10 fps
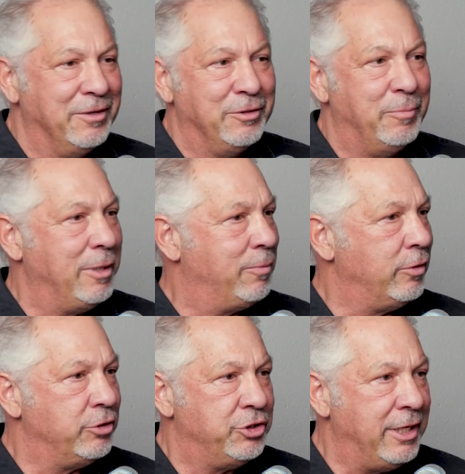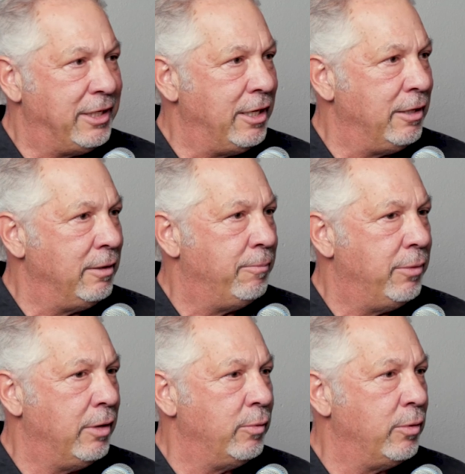to people who are seeking,
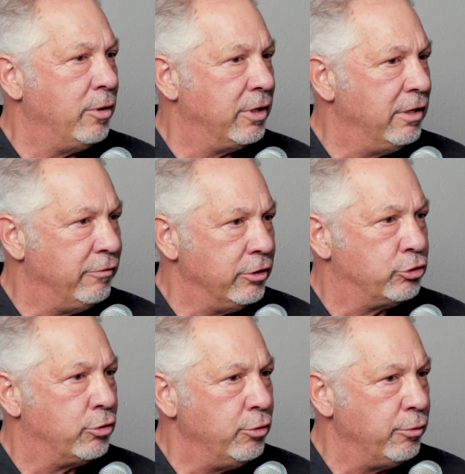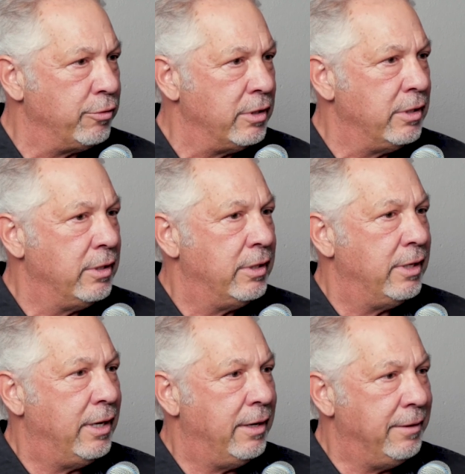but we want to give the truth
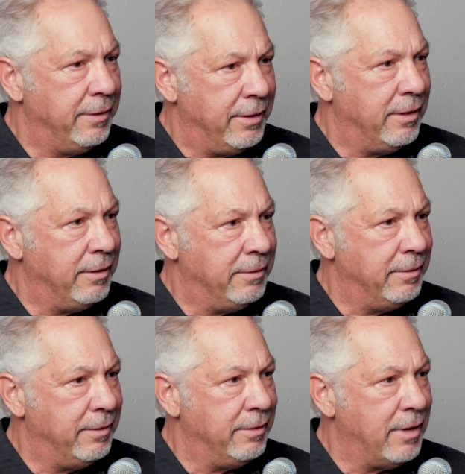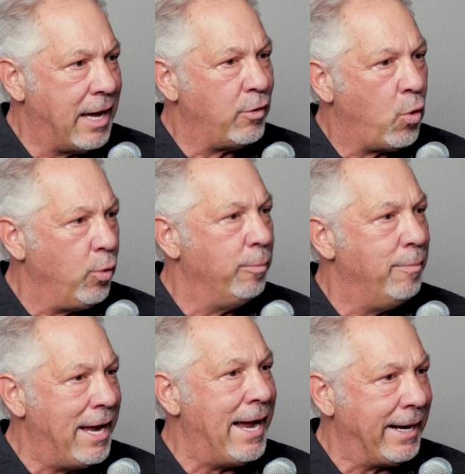and not
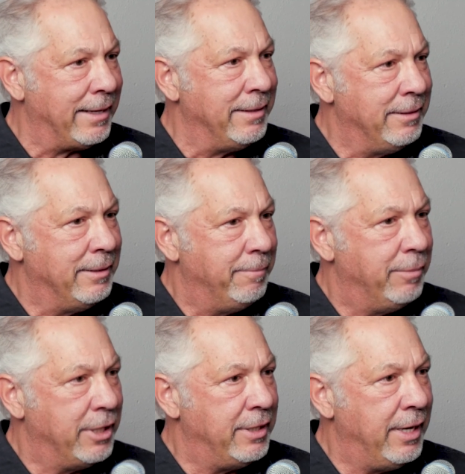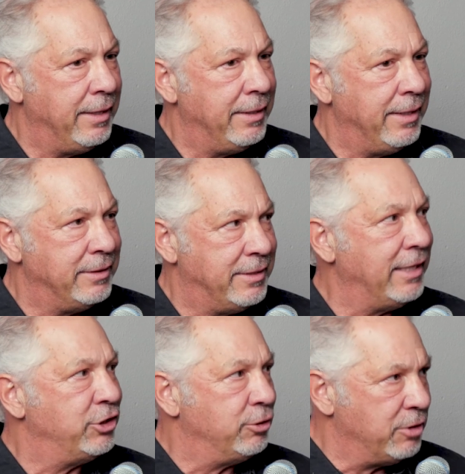hold back, but yet it
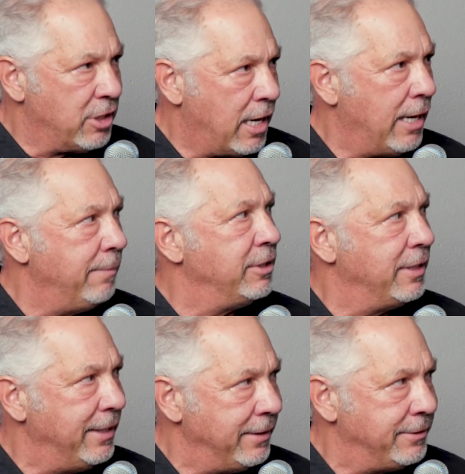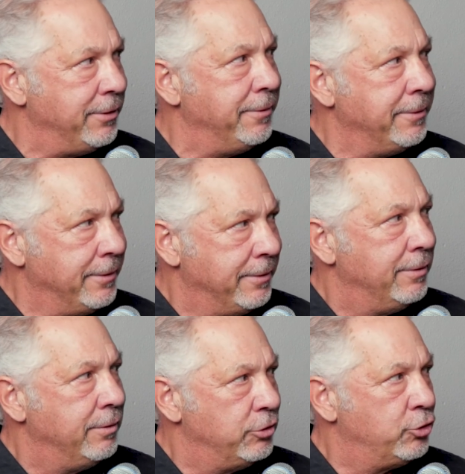takes some time to get to
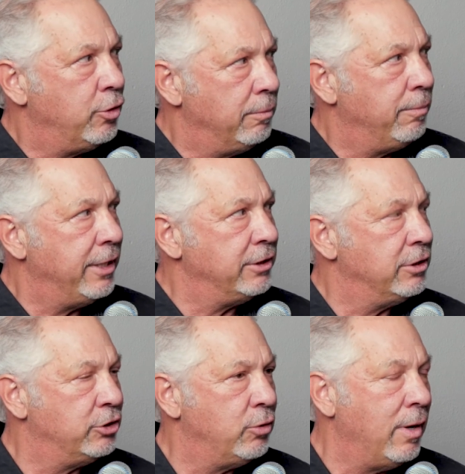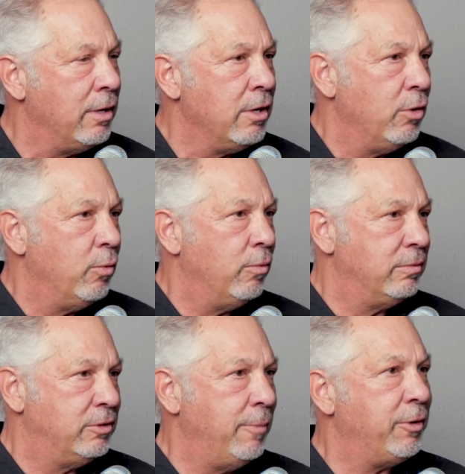certain places. So
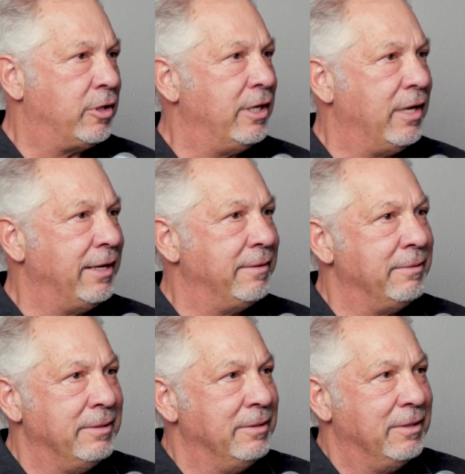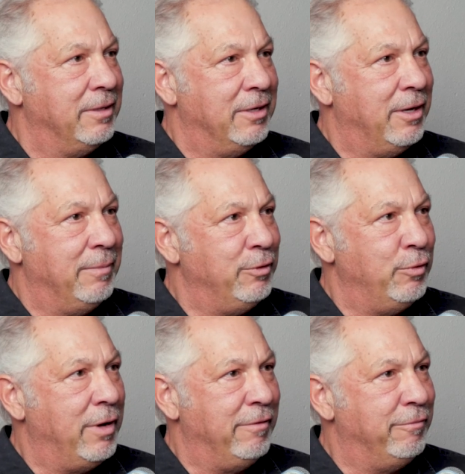typically,
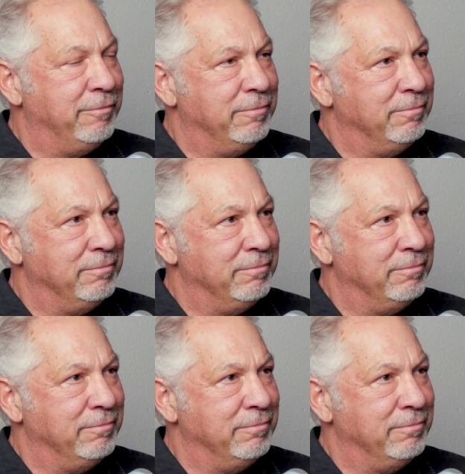you have